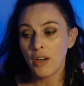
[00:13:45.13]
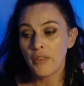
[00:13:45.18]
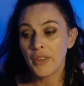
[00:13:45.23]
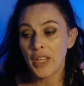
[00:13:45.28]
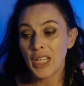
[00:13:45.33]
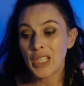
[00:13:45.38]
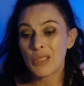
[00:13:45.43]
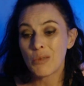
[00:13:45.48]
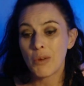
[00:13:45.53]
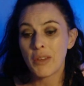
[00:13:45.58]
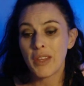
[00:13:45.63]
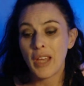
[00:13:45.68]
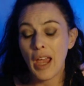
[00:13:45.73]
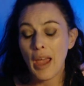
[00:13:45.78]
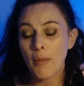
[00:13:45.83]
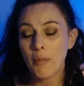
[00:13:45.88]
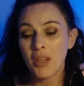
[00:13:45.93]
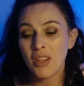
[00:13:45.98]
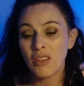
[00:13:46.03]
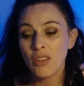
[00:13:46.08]
and that's where the
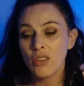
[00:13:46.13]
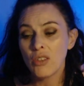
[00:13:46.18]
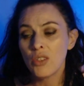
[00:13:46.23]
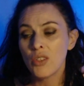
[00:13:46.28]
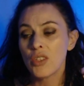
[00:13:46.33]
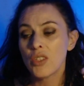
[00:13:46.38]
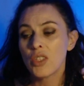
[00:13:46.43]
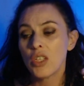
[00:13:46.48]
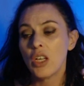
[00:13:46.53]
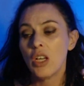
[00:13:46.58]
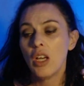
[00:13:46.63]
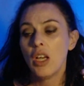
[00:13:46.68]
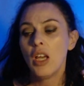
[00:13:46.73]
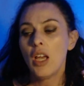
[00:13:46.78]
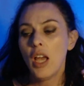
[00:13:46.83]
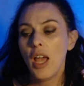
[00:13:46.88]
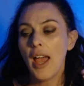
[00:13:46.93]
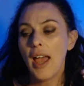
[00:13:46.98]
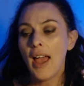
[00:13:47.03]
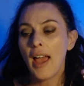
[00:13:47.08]
amethyst
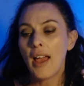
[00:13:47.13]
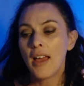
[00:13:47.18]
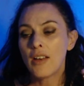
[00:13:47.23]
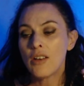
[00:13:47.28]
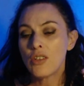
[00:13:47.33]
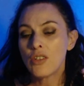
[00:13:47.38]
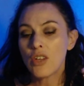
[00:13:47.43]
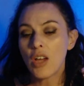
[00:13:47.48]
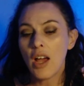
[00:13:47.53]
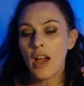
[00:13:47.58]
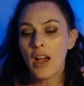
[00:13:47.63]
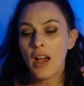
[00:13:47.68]
and